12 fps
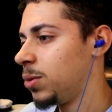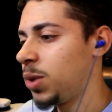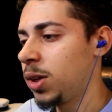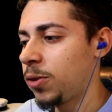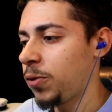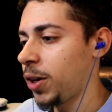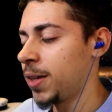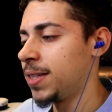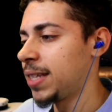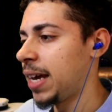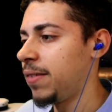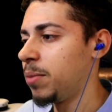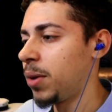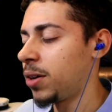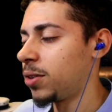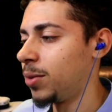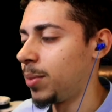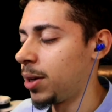You could have freaking saved
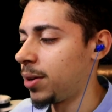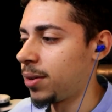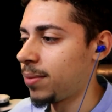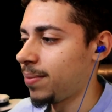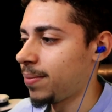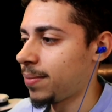Mono, man.